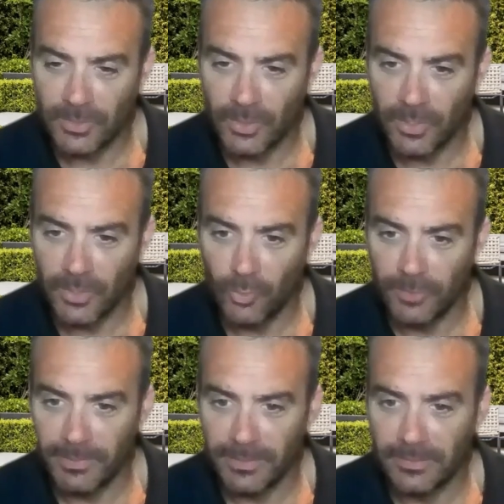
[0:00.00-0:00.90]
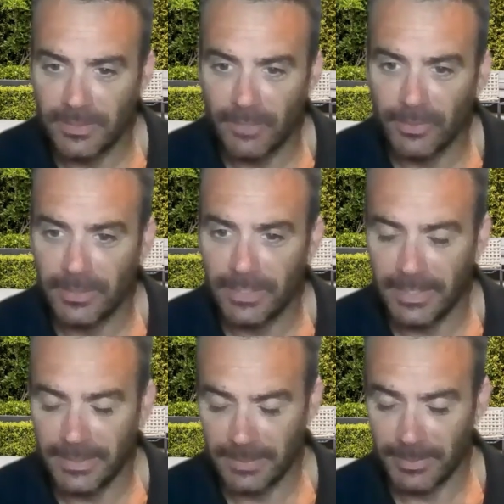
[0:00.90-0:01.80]
because I called him
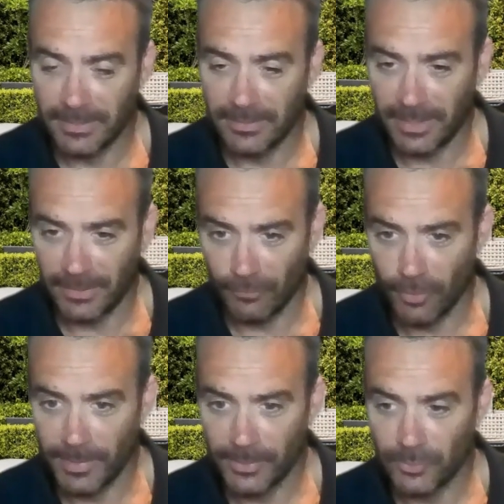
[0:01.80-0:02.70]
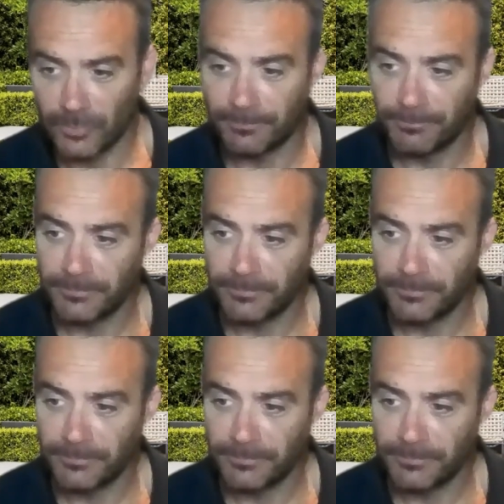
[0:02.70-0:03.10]
Endemic Environmental.